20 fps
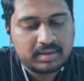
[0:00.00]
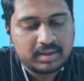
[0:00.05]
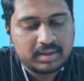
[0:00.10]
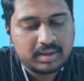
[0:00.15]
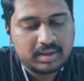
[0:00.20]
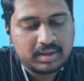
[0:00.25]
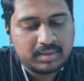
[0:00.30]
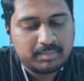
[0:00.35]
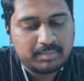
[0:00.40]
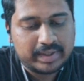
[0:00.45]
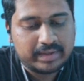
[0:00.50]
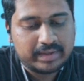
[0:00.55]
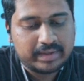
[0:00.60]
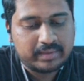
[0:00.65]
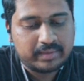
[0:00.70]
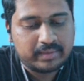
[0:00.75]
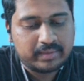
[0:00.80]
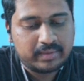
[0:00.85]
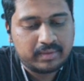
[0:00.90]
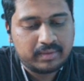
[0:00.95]

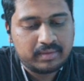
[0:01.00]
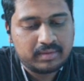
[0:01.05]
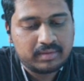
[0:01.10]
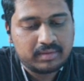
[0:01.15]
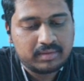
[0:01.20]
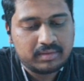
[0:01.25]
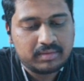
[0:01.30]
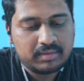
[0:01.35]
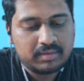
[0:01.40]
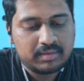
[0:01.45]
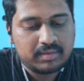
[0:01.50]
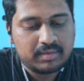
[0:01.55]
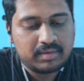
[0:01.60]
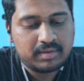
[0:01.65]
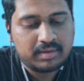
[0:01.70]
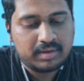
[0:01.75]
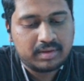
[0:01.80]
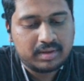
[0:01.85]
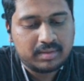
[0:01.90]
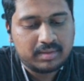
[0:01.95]
micro,
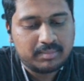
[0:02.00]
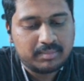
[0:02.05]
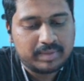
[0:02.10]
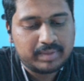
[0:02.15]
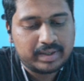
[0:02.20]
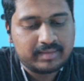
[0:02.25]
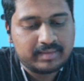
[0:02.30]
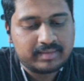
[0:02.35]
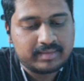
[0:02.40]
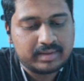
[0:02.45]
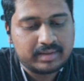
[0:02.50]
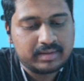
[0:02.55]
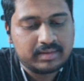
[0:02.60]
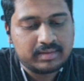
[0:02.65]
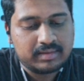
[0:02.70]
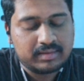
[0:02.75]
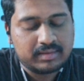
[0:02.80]
medicine,